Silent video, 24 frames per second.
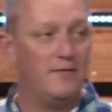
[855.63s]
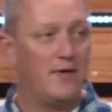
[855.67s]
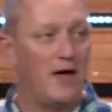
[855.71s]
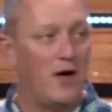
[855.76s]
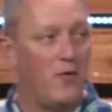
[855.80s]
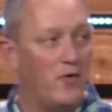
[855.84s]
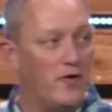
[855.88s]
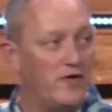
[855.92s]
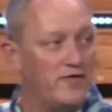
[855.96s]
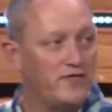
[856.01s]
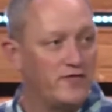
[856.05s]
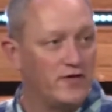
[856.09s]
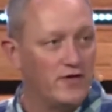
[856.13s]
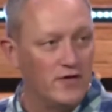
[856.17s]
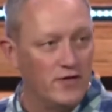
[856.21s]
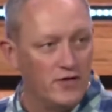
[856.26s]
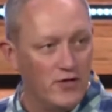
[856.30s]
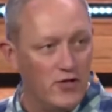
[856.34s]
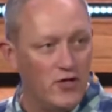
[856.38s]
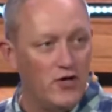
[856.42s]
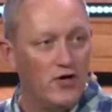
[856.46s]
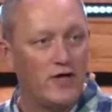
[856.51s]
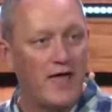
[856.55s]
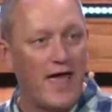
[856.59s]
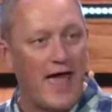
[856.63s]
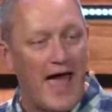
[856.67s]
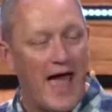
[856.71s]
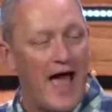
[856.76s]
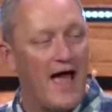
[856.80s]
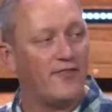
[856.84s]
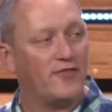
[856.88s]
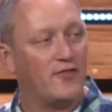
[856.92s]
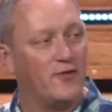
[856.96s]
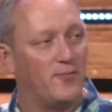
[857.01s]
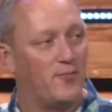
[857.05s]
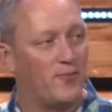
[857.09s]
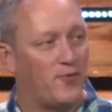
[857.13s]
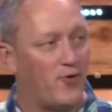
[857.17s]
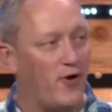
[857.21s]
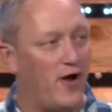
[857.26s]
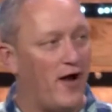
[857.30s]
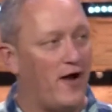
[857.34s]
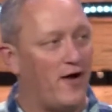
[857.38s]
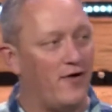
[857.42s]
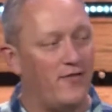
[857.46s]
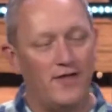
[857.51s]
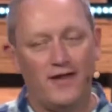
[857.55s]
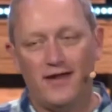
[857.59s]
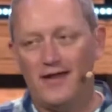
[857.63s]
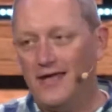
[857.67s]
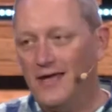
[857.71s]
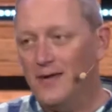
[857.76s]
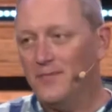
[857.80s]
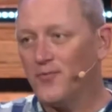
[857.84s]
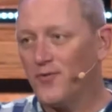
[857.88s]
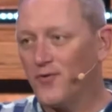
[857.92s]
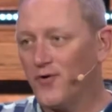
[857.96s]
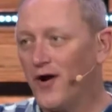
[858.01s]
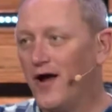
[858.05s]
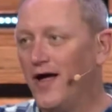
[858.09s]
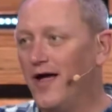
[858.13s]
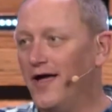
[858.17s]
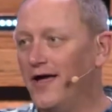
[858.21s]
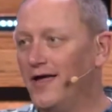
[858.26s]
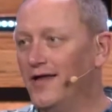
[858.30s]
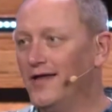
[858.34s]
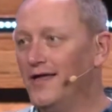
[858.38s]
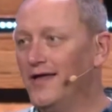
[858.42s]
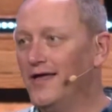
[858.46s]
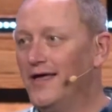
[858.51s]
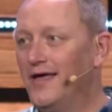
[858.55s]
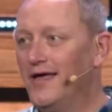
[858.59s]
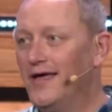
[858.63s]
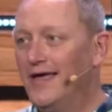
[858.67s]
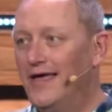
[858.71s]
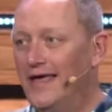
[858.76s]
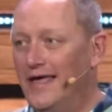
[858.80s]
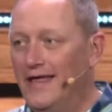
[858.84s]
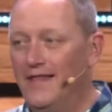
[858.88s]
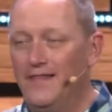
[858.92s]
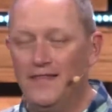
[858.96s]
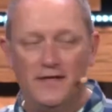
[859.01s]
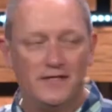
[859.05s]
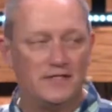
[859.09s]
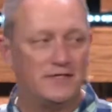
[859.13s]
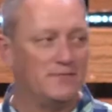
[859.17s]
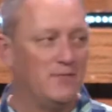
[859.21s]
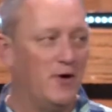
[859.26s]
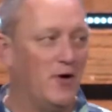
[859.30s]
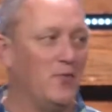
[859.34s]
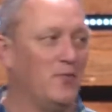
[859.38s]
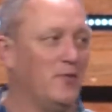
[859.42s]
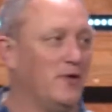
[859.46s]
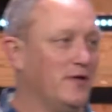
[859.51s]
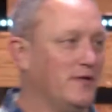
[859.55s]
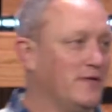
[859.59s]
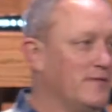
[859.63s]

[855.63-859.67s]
but I want us to look at the prayer that he prayed in this moment.